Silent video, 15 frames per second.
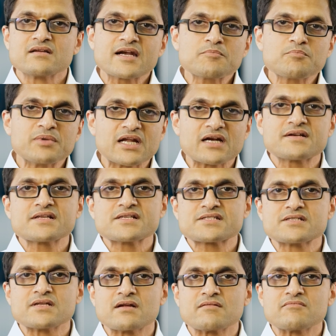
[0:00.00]
Get blood tests
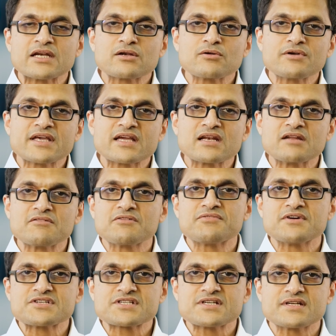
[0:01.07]
done, including liver
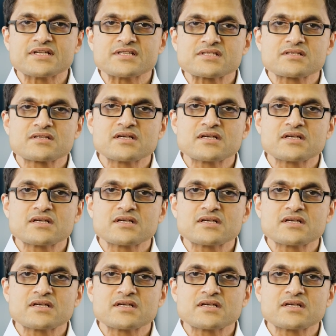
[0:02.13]
function tests.